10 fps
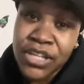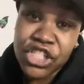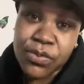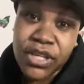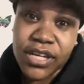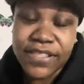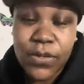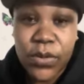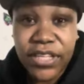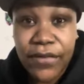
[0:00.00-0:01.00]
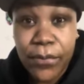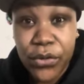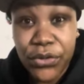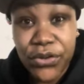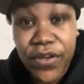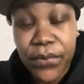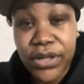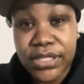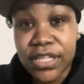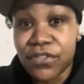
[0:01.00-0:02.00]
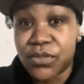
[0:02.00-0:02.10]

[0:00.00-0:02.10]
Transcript: Just because someone gave up on you, don't give up on yourself.